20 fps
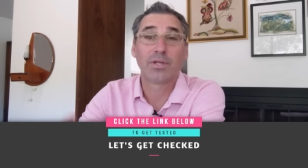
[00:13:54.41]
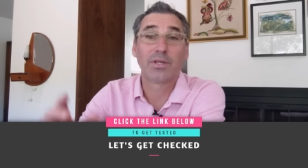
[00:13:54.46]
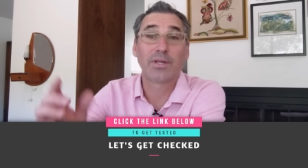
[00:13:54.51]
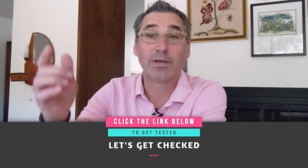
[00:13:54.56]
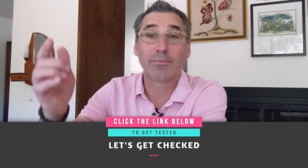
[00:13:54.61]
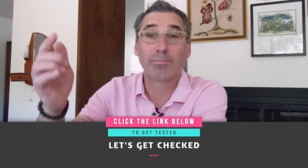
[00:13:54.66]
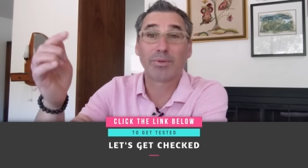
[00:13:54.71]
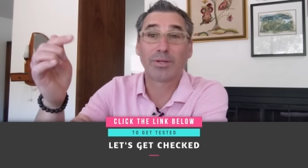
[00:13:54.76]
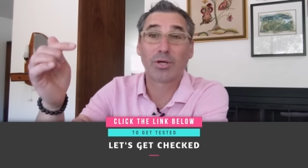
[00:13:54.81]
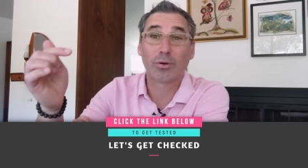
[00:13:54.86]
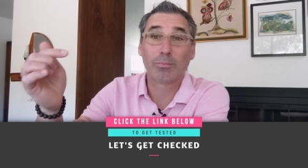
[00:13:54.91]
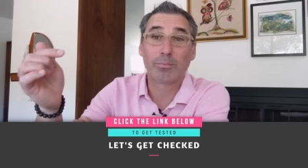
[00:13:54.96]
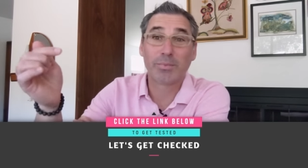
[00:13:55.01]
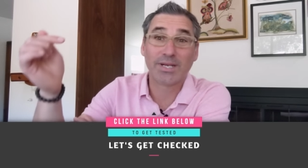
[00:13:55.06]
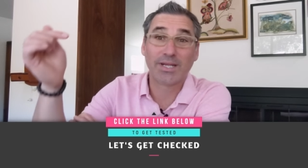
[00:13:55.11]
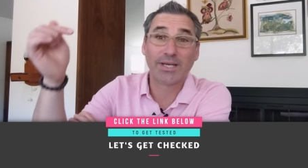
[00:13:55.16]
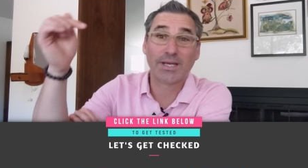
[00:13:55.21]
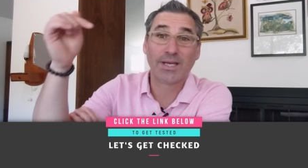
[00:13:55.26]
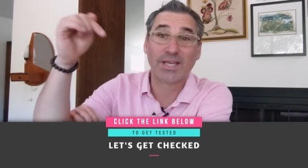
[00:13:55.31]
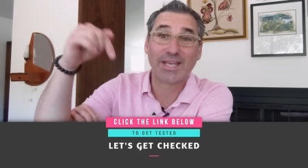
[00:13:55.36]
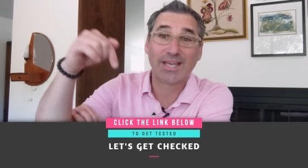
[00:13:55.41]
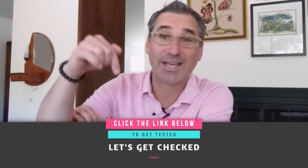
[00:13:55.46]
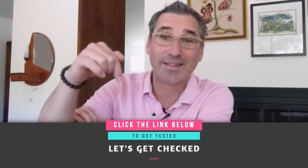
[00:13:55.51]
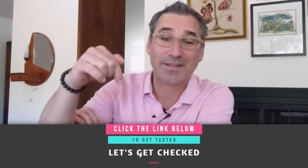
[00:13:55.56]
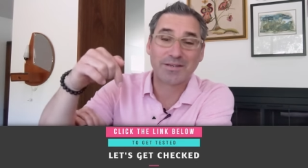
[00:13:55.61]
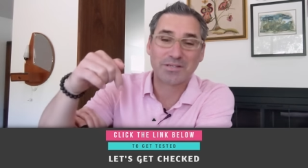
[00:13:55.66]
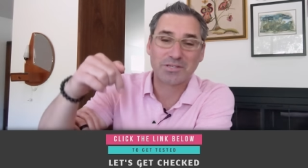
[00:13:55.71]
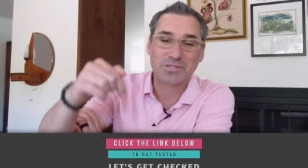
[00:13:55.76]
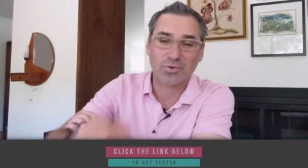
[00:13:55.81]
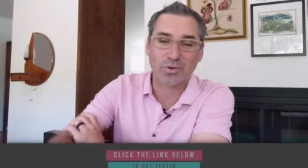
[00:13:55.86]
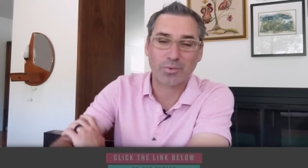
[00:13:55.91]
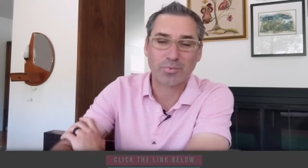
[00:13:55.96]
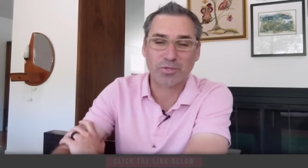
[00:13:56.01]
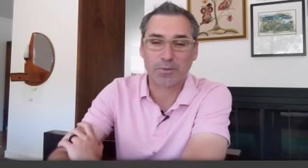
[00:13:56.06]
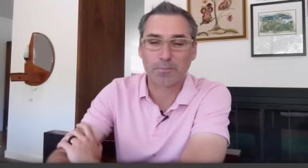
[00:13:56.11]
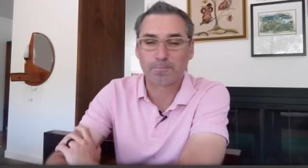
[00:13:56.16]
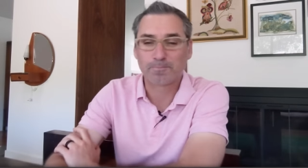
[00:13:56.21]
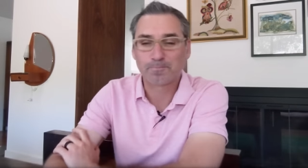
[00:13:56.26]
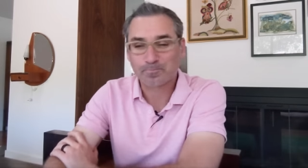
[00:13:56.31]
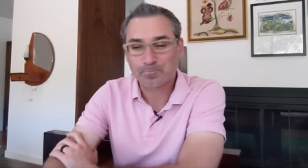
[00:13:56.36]
The link below, meaning in the
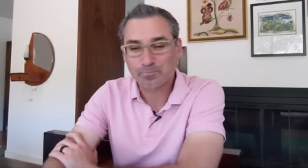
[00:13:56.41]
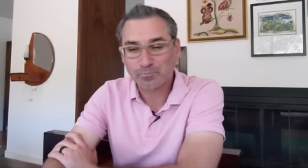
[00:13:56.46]
description.